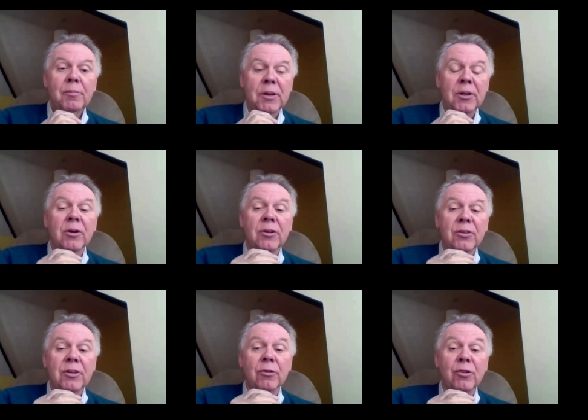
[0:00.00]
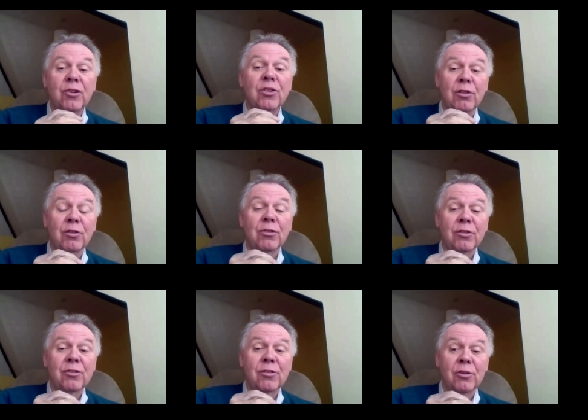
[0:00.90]
but you can still
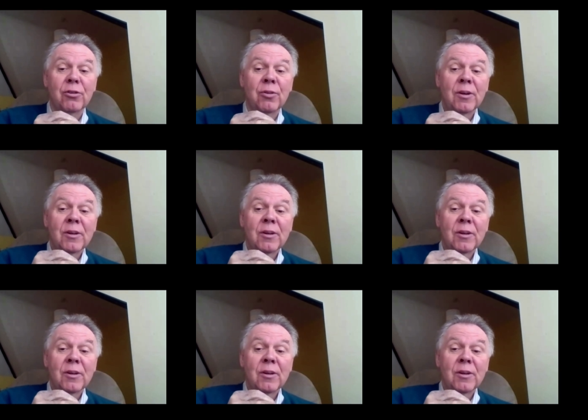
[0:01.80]
choose to